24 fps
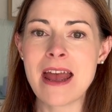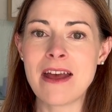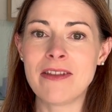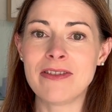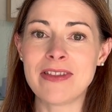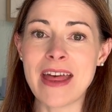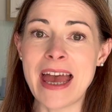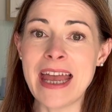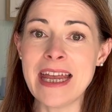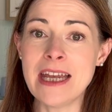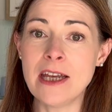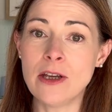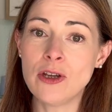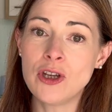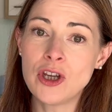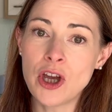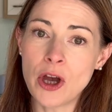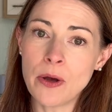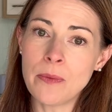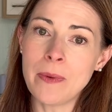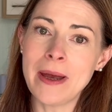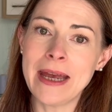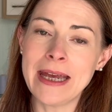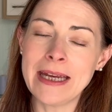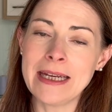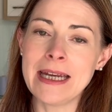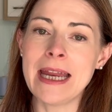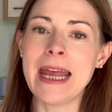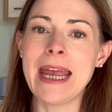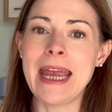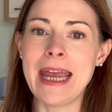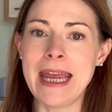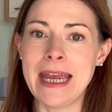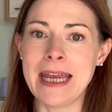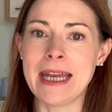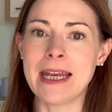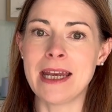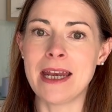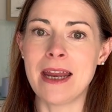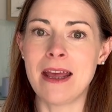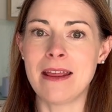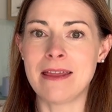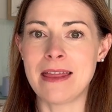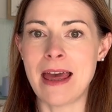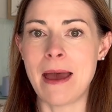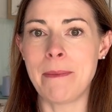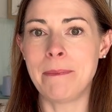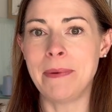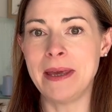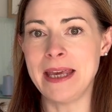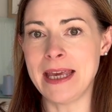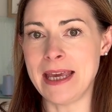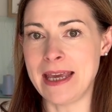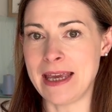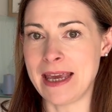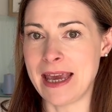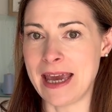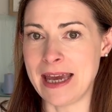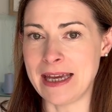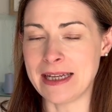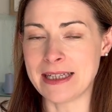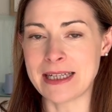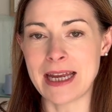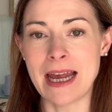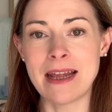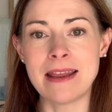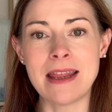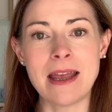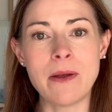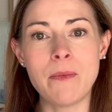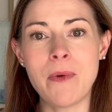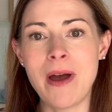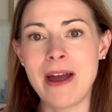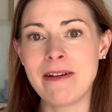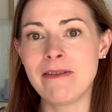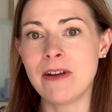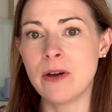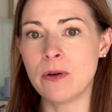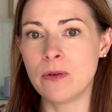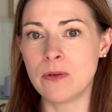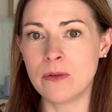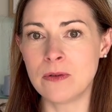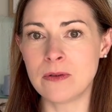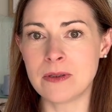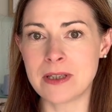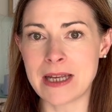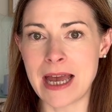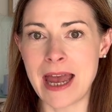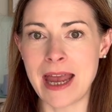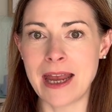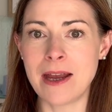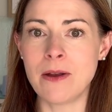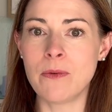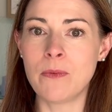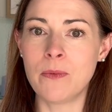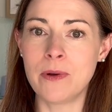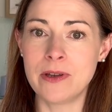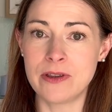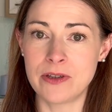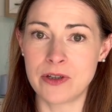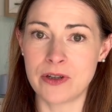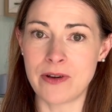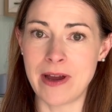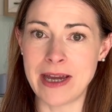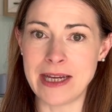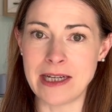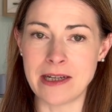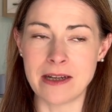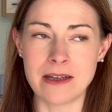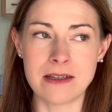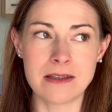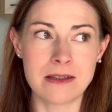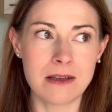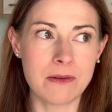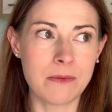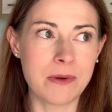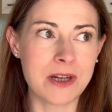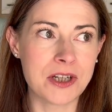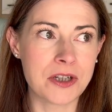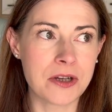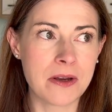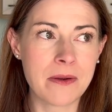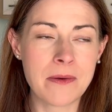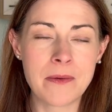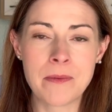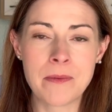they go in their PE kit and they wear it all day with trainers, which